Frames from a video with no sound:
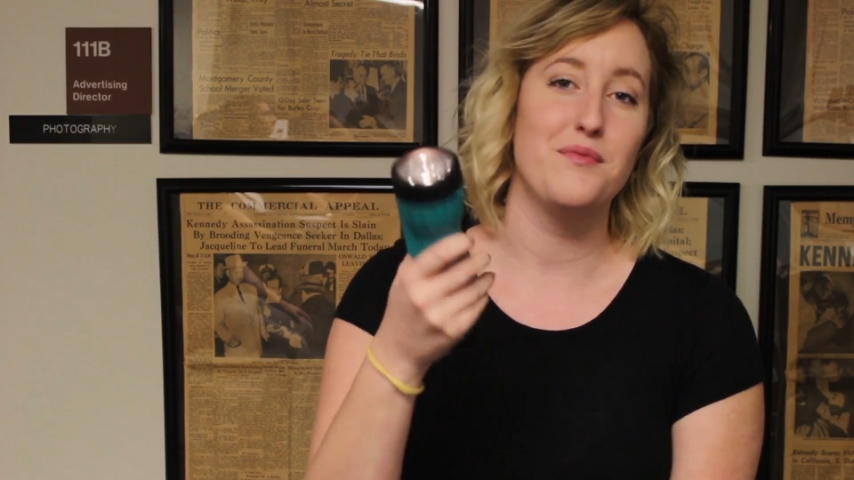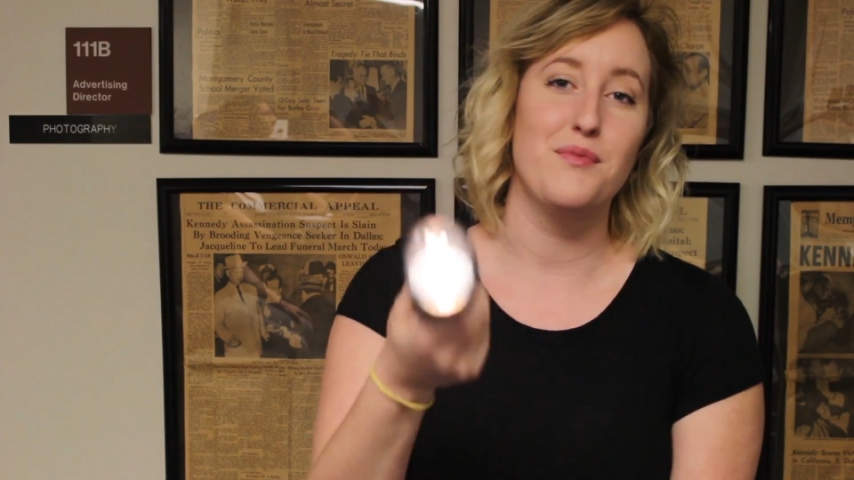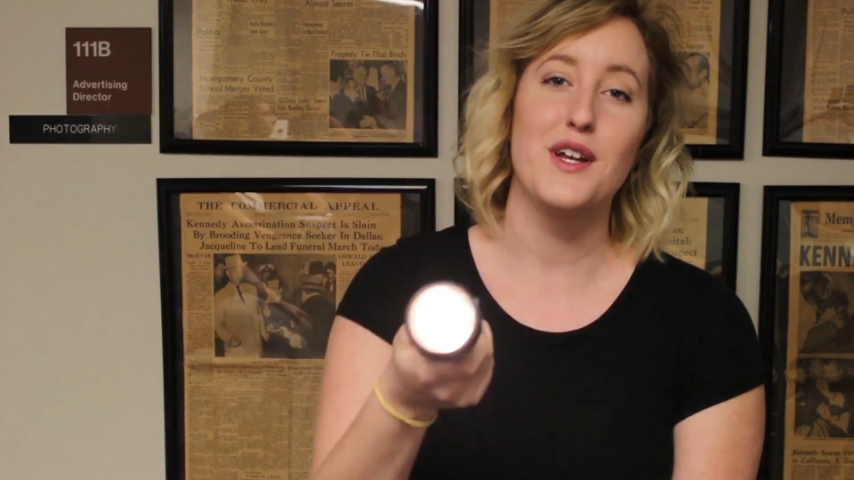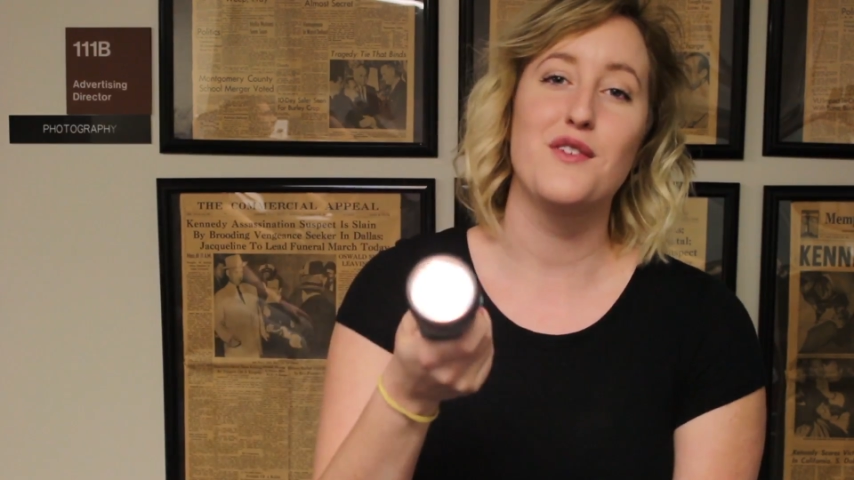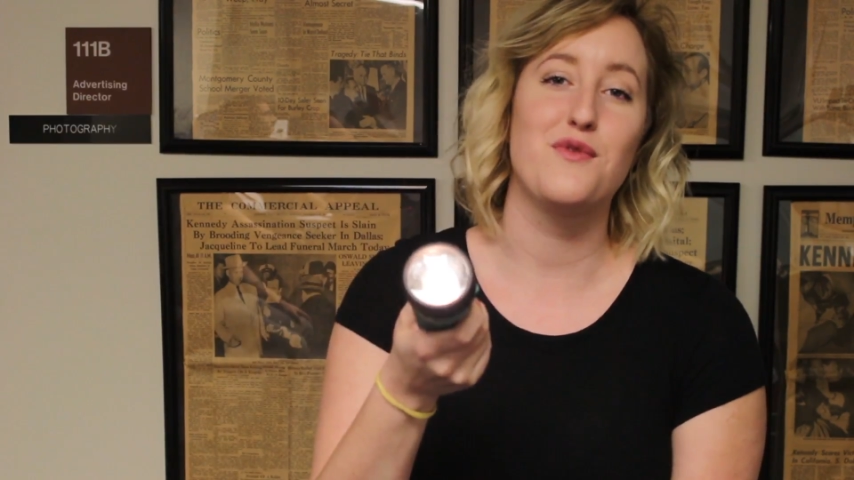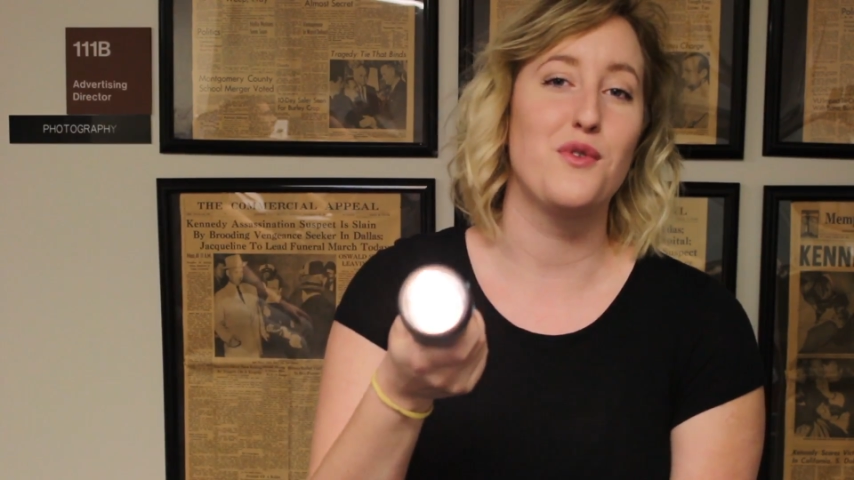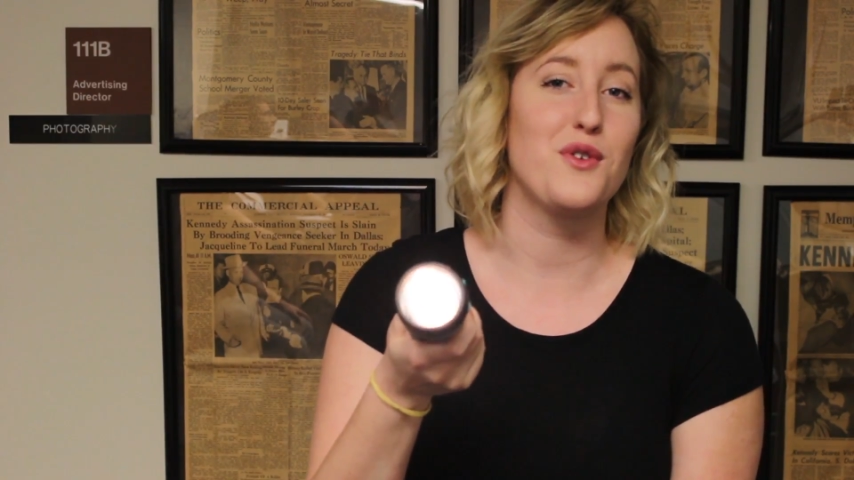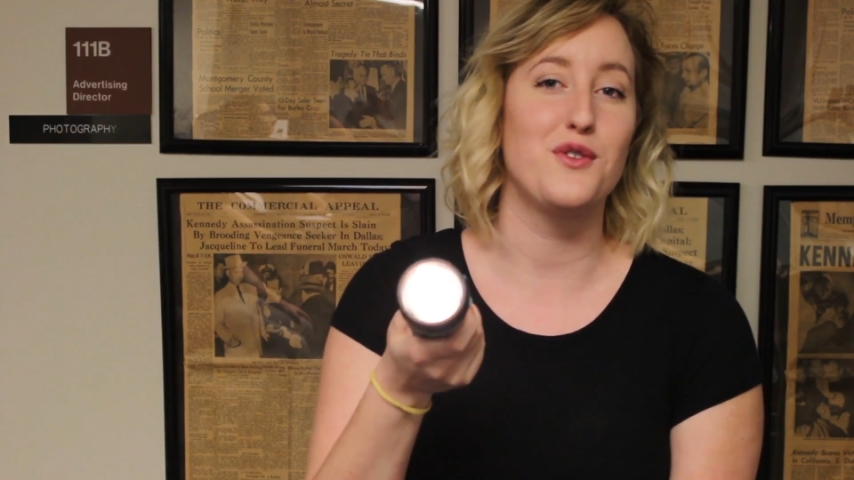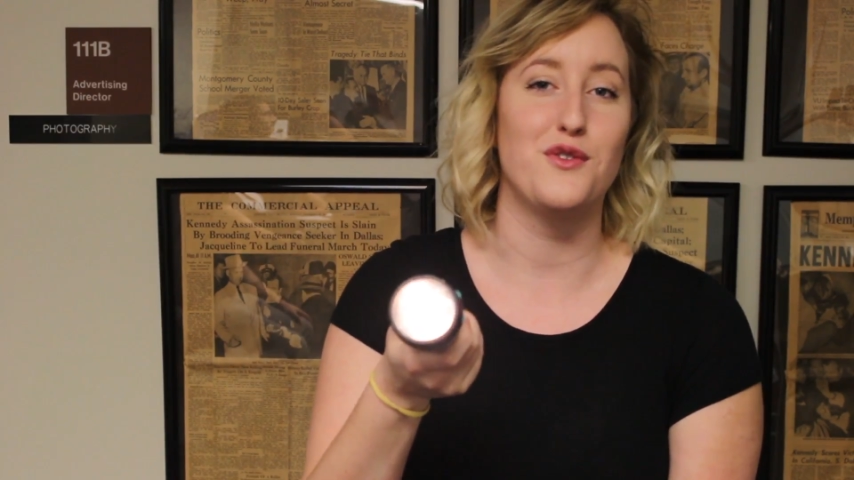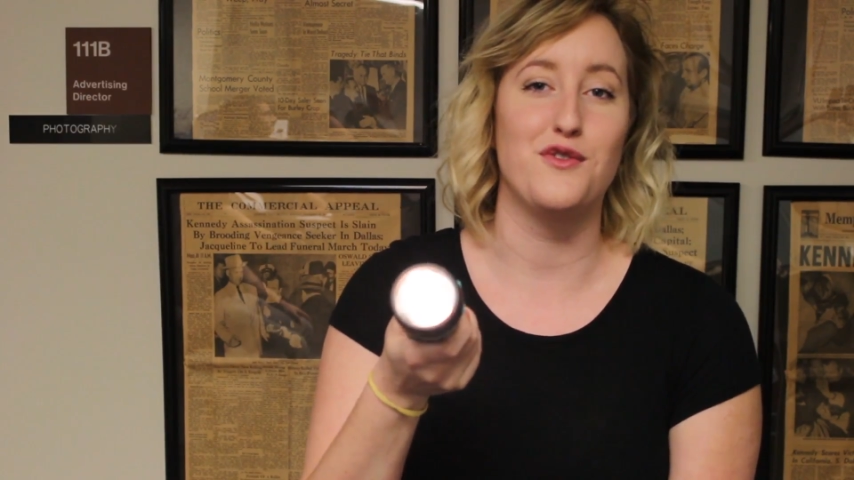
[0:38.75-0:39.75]

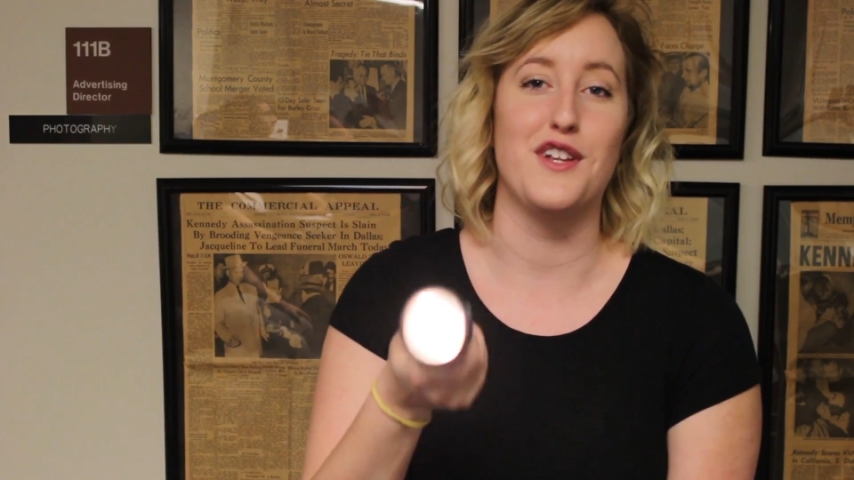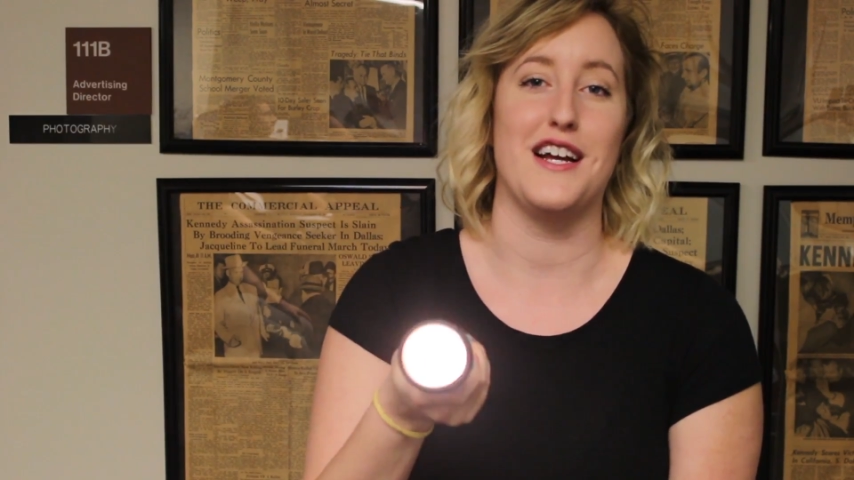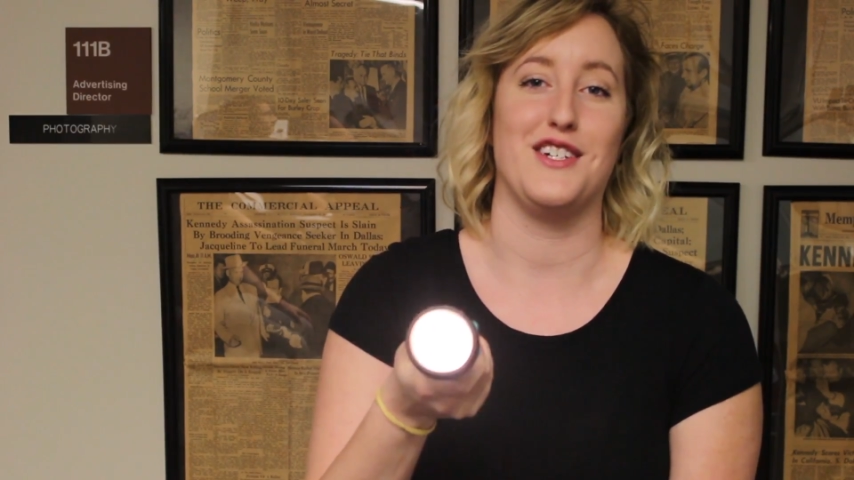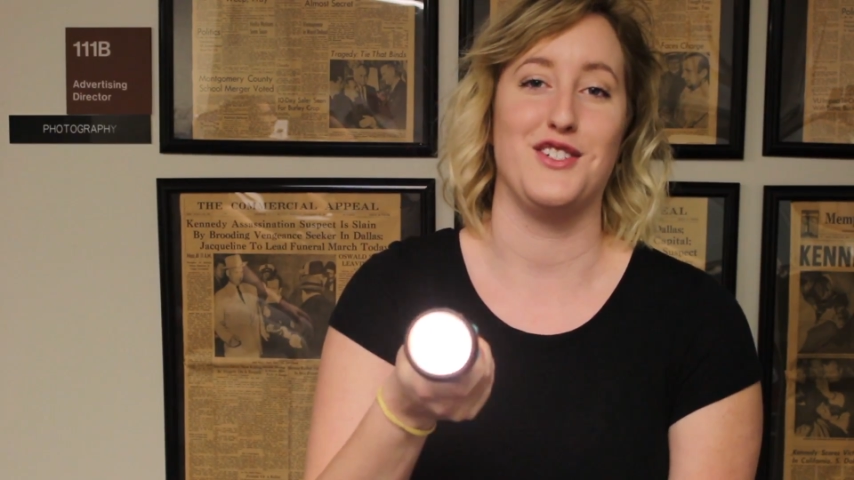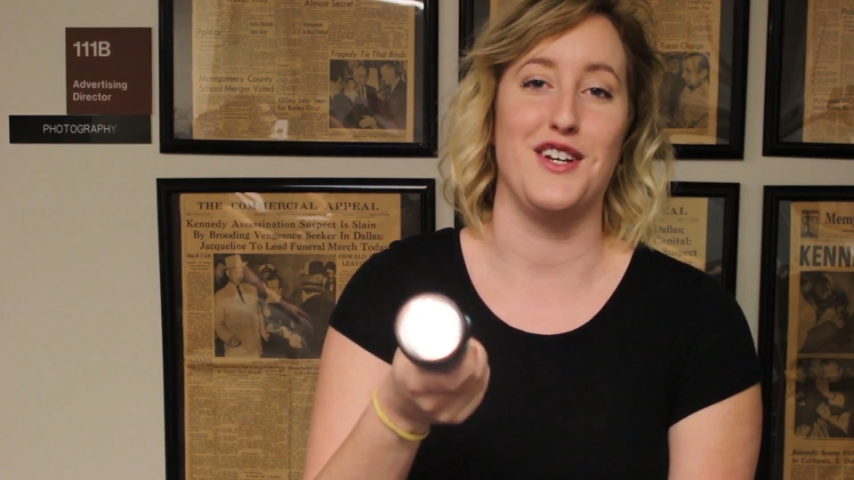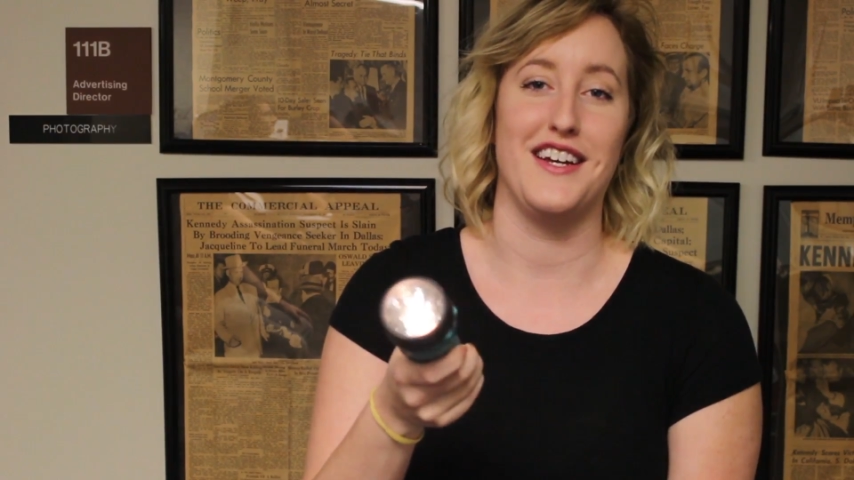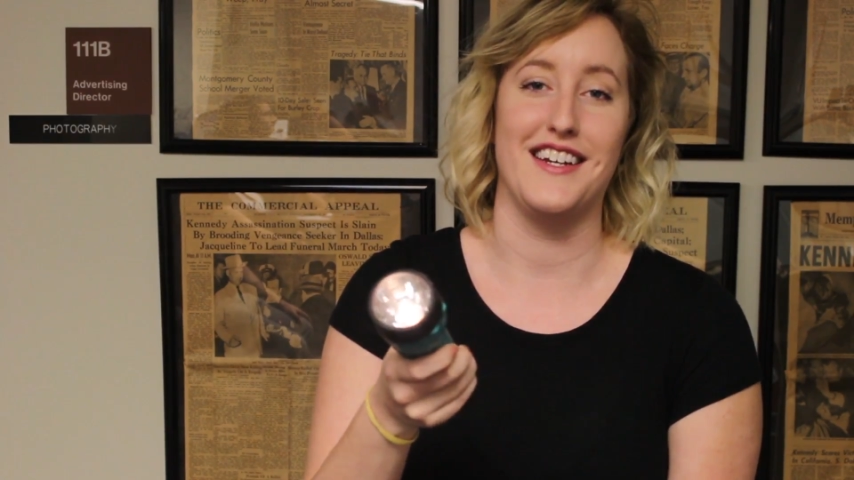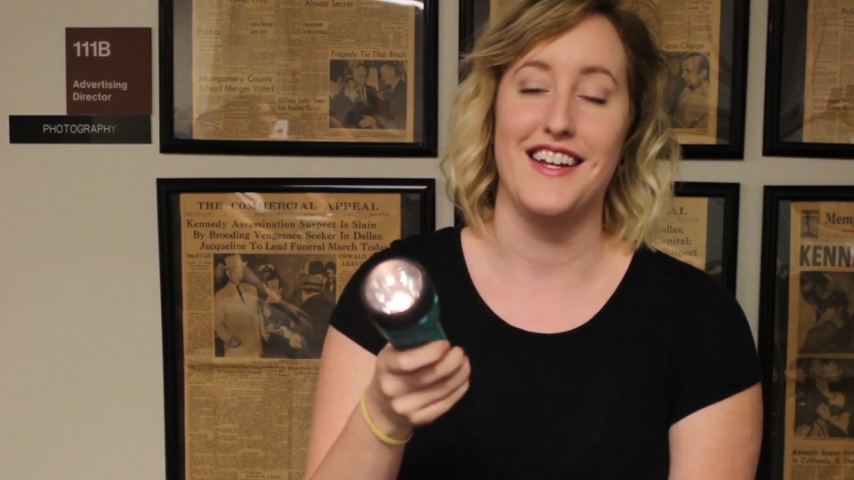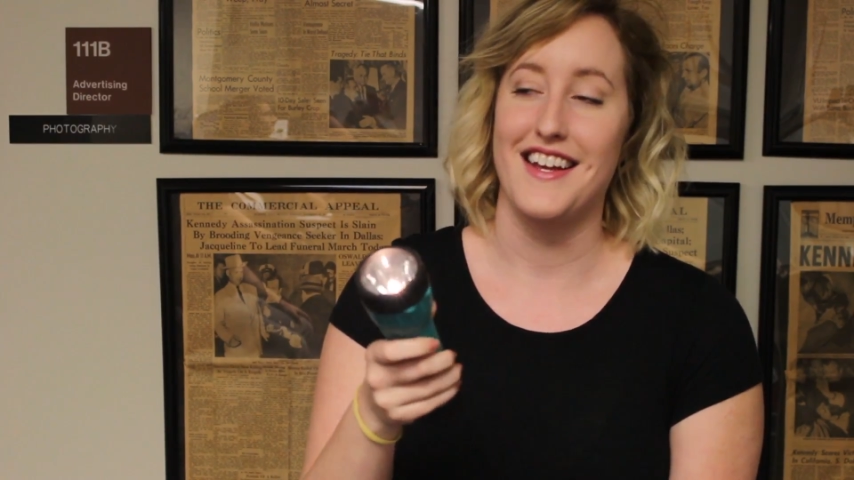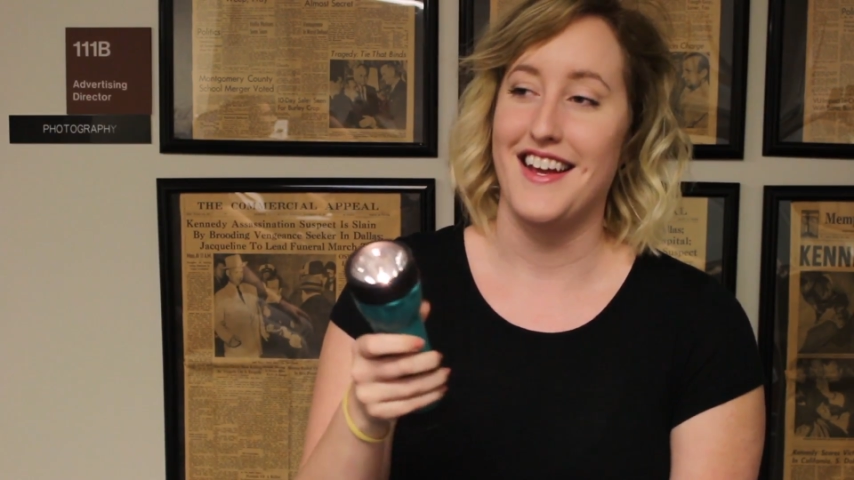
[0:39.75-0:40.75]
metaphorical flashlight